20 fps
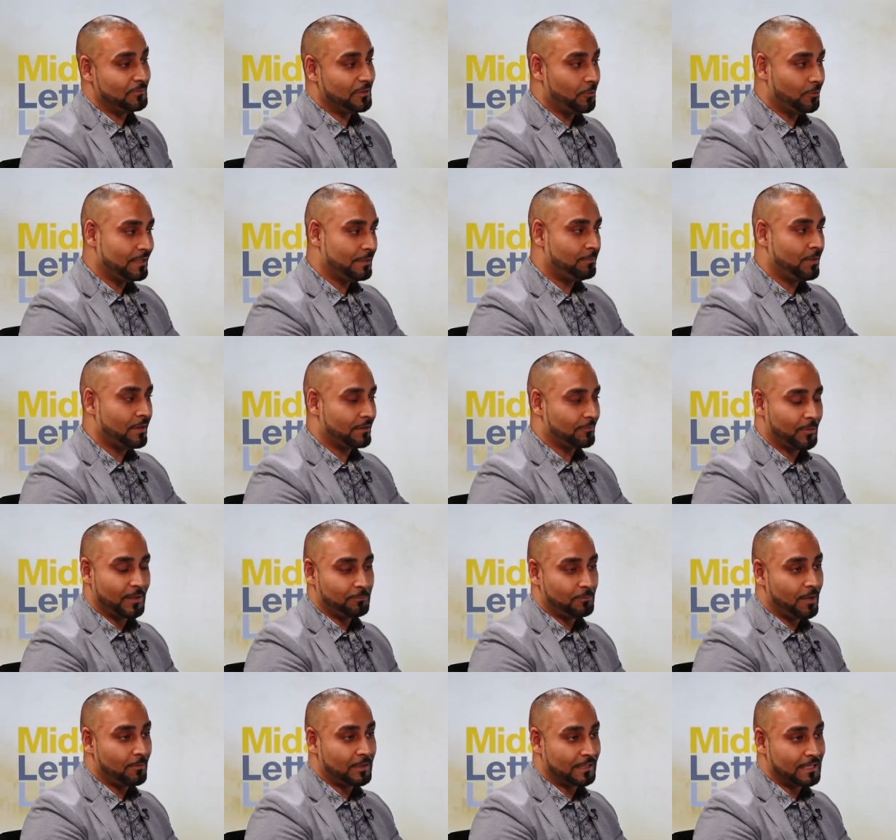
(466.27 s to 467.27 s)
We only
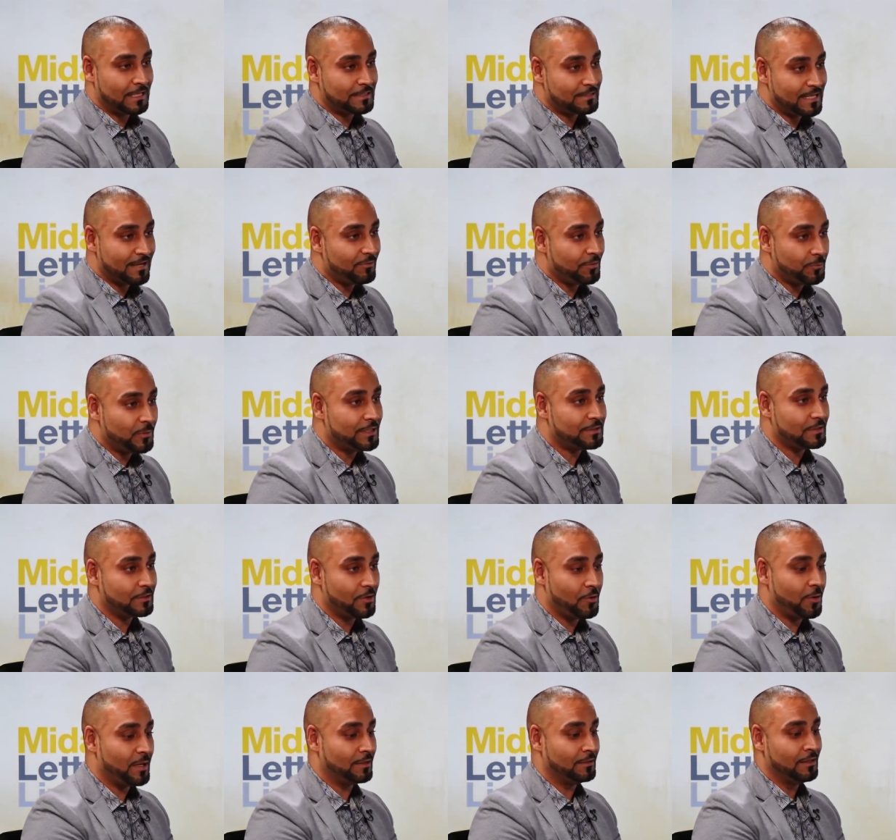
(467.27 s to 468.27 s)
went public like seven weeks
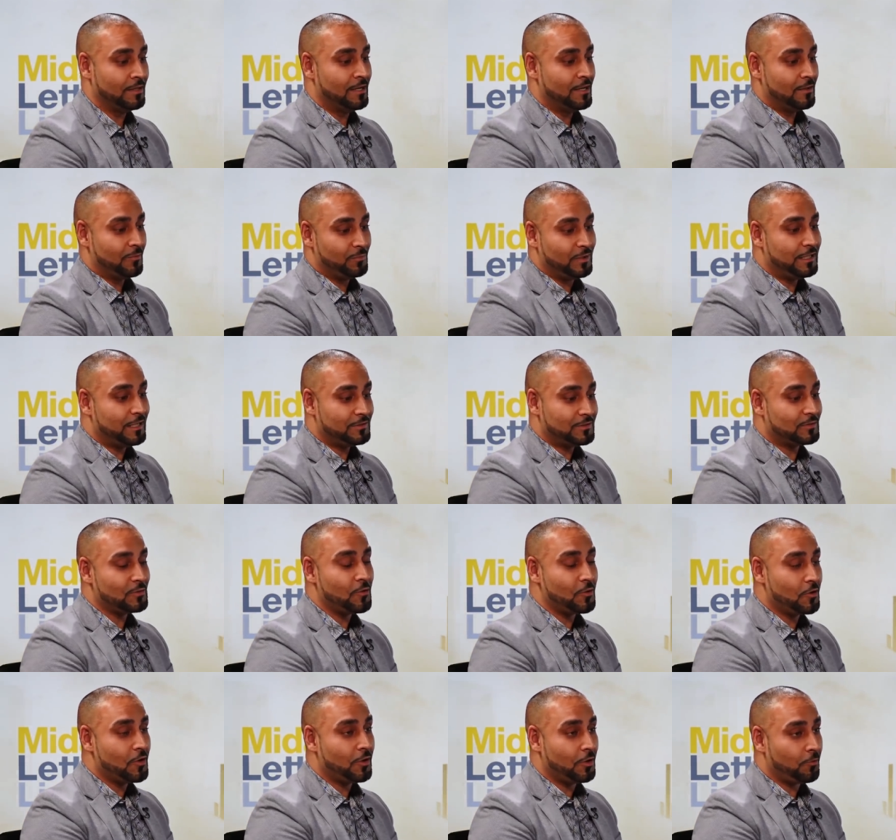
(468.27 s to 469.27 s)
ago, and we did
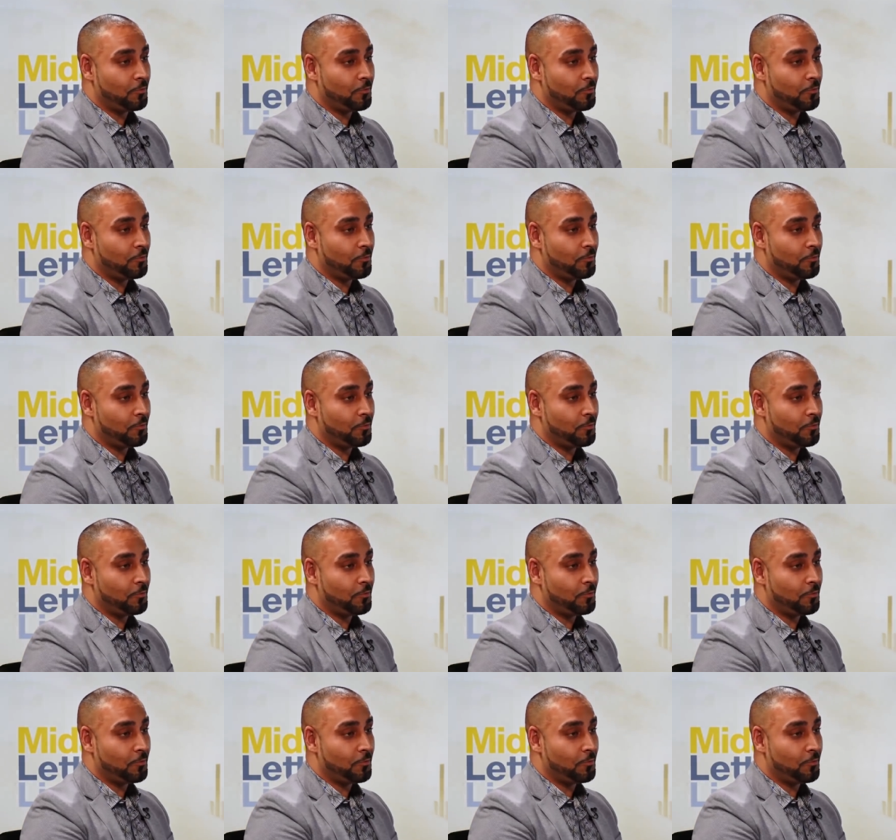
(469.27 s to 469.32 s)
so good.